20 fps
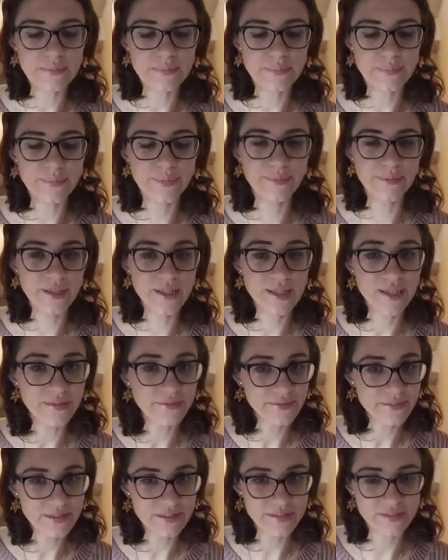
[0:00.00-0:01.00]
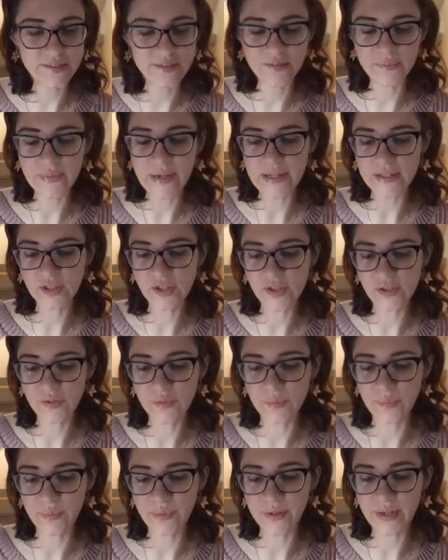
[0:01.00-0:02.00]
But after this major
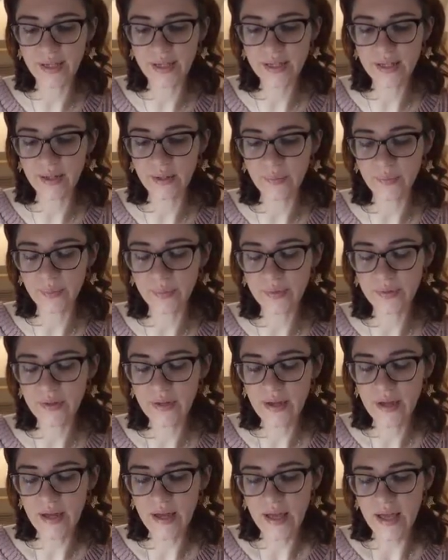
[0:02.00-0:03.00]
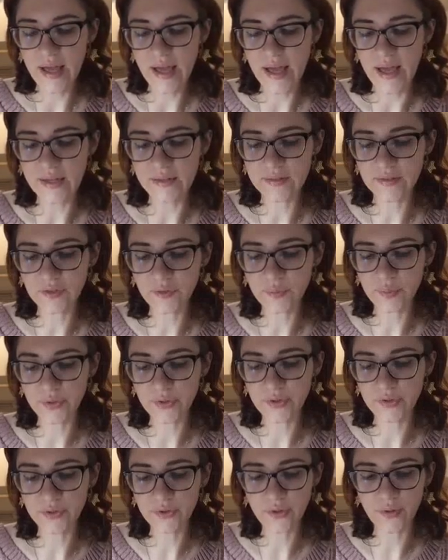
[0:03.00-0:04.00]
breakup and
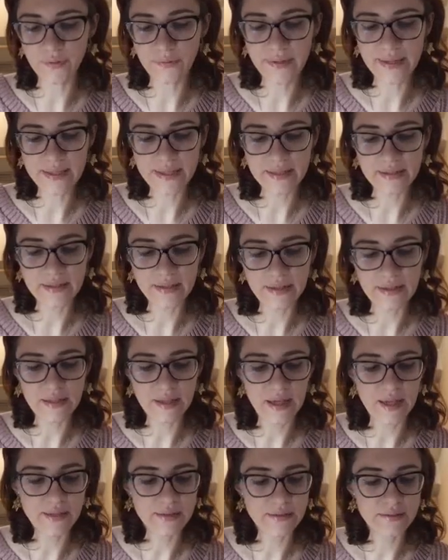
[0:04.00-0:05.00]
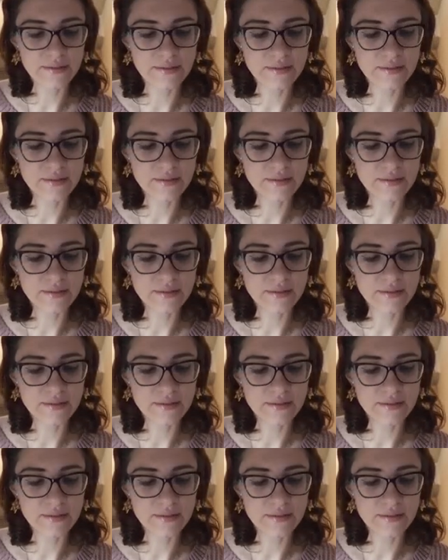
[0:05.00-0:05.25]
spiritual awakening, and